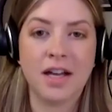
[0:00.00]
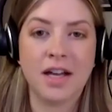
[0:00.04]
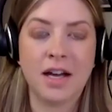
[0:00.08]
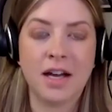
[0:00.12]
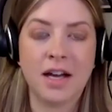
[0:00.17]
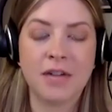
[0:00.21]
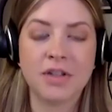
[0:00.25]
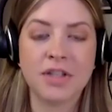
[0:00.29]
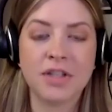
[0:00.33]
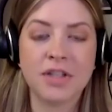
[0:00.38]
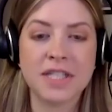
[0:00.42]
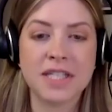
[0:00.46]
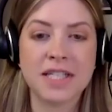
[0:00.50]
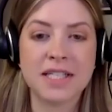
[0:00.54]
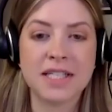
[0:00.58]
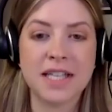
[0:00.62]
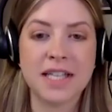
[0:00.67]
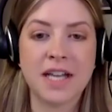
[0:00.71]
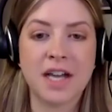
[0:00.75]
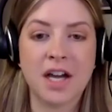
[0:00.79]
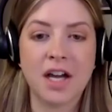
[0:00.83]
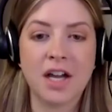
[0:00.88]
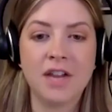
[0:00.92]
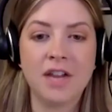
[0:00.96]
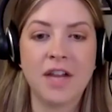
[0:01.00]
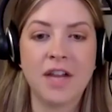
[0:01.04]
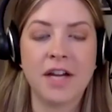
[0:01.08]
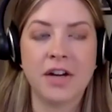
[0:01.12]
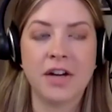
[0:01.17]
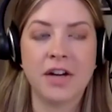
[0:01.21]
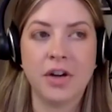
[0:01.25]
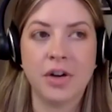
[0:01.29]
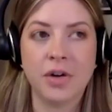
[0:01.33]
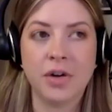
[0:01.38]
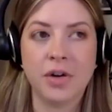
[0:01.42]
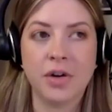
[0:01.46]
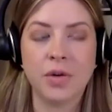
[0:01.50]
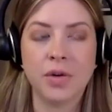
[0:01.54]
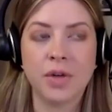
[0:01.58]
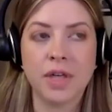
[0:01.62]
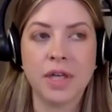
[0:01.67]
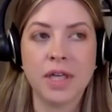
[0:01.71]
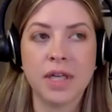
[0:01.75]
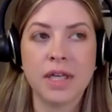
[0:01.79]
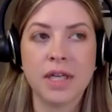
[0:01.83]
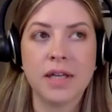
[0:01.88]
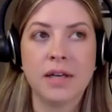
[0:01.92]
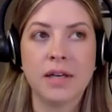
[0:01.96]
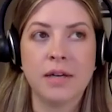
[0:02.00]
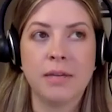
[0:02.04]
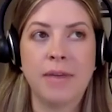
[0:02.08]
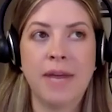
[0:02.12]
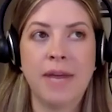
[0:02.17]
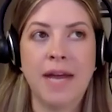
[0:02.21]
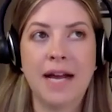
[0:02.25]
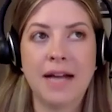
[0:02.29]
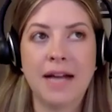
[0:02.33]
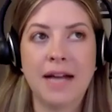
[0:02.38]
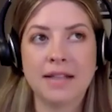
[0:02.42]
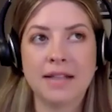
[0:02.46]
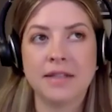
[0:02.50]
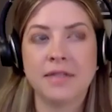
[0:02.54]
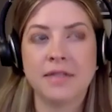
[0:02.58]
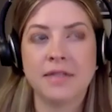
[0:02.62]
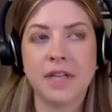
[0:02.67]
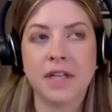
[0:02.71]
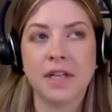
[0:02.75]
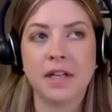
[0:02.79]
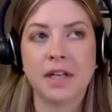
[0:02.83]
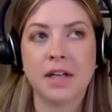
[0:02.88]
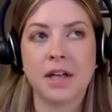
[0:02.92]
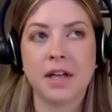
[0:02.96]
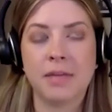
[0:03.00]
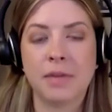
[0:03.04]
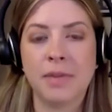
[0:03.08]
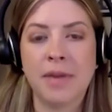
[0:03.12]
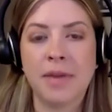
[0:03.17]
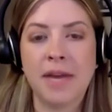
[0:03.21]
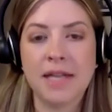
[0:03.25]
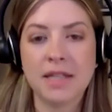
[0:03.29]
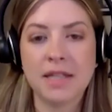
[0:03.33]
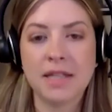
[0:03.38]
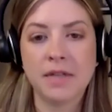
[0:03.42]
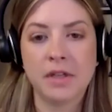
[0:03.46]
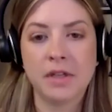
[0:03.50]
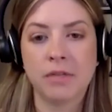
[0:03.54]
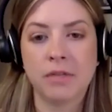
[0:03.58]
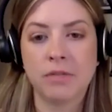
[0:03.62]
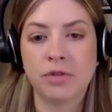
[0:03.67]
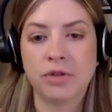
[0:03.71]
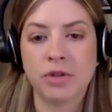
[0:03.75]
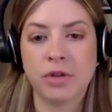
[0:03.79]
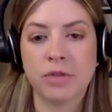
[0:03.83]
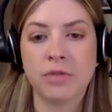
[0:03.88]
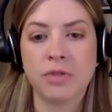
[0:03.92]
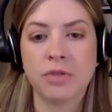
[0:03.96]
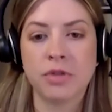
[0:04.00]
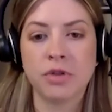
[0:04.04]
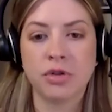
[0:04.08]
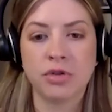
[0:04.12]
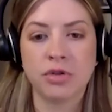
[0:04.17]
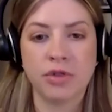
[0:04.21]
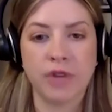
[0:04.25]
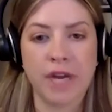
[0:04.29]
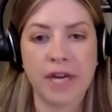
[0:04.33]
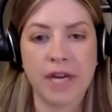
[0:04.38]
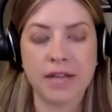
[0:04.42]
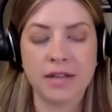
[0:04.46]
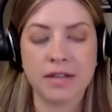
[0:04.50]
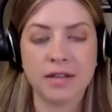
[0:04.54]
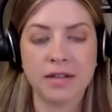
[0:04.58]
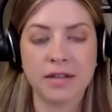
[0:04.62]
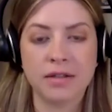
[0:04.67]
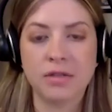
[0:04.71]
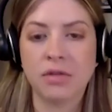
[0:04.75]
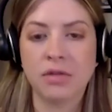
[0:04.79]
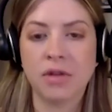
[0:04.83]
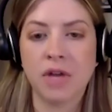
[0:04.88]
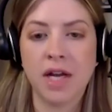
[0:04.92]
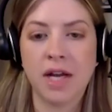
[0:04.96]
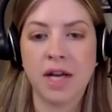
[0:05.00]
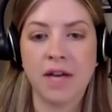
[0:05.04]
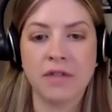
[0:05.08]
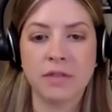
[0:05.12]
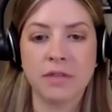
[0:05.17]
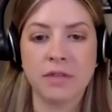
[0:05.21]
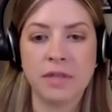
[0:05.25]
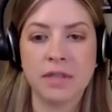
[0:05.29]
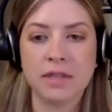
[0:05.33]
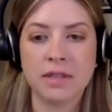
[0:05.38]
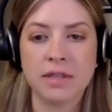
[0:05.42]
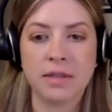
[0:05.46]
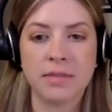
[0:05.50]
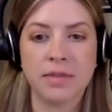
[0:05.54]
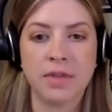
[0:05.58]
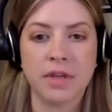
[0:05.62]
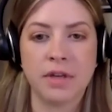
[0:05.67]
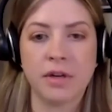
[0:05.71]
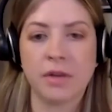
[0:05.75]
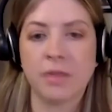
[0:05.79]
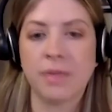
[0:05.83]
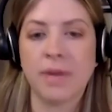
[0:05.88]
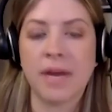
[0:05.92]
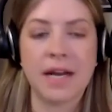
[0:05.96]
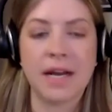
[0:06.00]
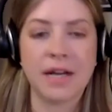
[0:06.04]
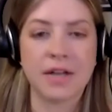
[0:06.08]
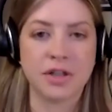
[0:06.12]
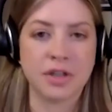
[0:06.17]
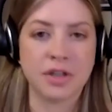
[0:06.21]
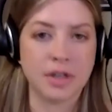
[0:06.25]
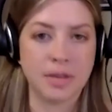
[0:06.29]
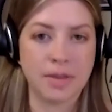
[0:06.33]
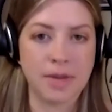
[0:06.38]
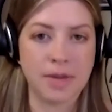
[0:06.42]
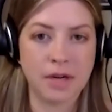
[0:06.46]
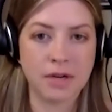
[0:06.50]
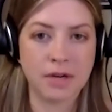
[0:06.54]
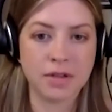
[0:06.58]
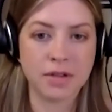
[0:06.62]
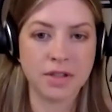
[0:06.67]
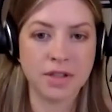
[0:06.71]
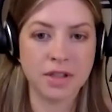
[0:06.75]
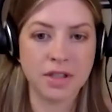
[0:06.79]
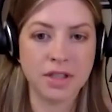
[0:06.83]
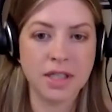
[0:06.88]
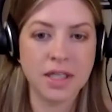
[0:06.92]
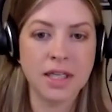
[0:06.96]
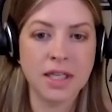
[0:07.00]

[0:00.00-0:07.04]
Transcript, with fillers: I was just going to say on that note, passive income, the passive income streams you create do not have to be something you're passionate about.